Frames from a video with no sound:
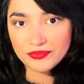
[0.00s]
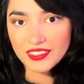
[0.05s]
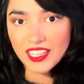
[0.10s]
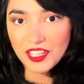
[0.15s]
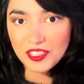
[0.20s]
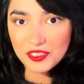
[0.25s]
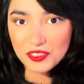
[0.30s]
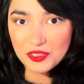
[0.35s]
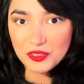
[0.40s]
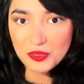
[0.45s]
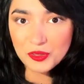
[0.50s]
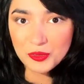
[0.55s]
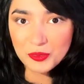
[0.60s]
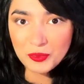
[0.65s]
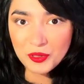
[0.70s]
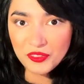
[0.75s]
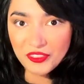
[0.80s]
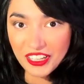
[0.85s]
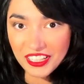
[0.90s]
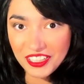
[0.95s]
Now, to
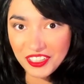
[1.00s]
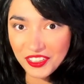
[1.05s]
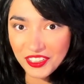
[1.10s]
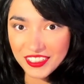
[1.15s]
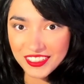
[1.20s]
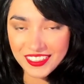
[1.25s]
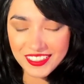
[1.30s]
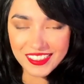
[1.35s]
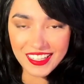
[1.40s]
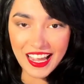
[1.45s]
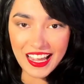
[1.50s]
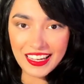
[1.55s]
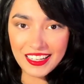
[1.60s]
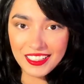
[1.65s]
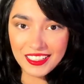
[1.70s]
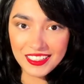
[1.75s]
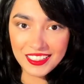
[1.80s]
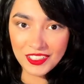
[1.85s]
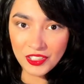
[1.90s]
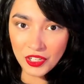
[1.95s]
be very honest,
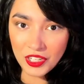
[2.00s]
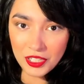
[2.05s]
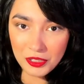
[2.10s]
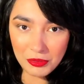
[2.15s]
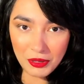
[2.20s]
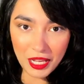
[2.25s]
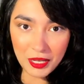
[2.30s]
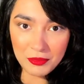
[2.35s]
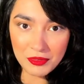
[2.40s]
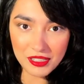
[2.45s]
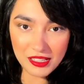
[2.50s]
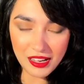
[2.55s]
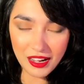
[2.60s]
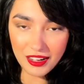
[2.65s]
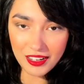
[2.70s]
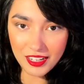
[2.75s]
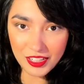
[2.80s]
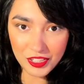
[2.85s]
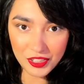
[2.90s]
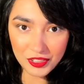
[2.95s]
I did not apply
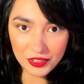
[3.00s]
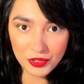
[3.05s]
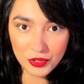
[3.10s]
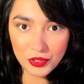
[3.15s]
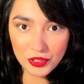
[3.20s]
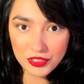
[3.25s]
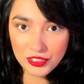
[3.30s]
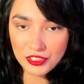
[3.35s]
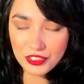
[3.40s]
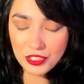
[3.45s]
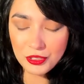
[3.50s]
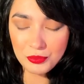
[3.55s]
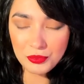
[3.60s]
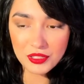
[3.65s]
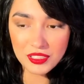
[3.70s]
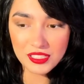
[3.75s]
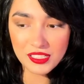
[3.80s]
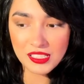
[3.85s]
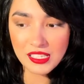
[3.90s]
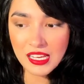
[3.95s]
mascara during the whole trip
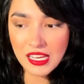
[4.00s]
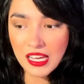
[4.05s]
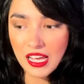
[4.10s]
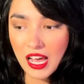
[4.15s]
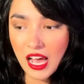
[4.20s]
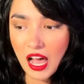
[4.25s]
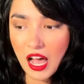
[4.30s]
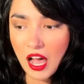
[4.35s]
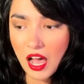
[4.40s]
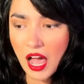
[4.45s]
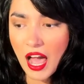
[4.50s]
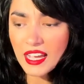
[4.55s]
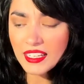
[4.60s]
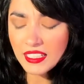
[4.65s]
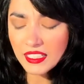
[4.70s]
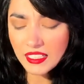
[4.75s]
because I